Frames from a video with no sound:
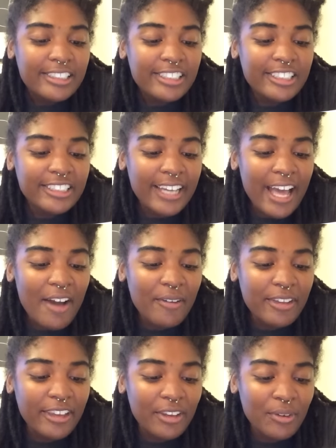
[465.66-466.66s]
Look how
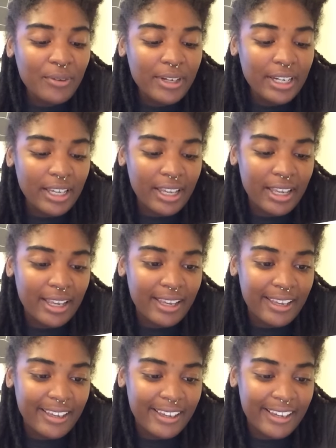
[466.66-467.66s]
cute
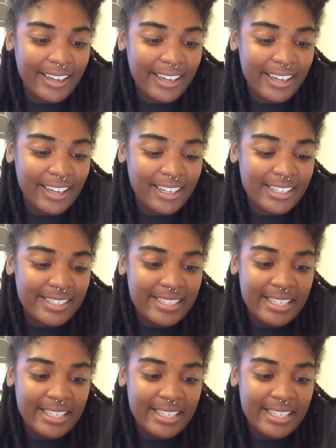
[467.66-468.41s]
it is!